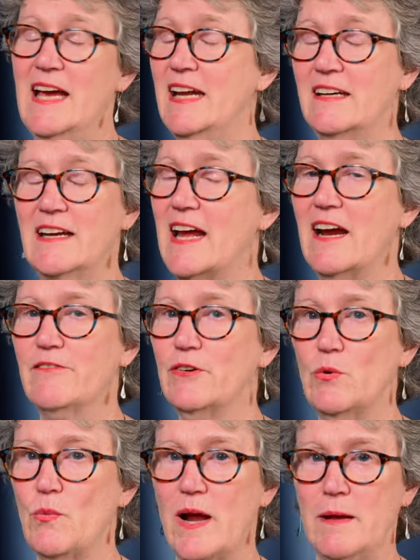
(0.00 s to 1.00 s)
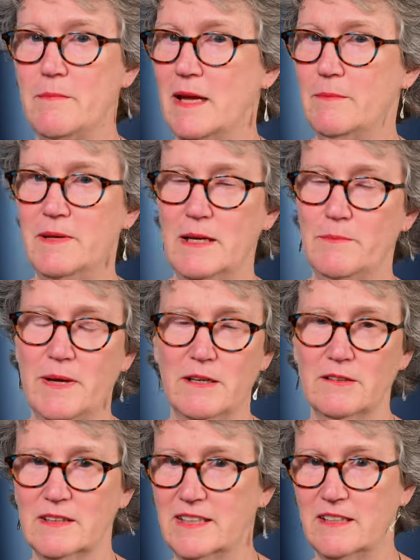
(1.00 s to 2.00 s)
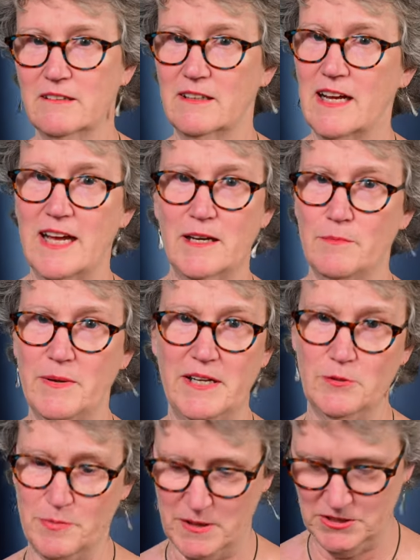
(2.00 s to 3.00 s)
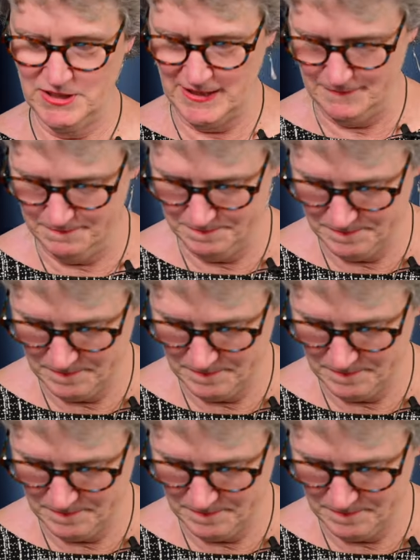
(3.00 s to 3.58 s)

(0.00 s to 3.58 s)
and in every way made me a better leader and a better person.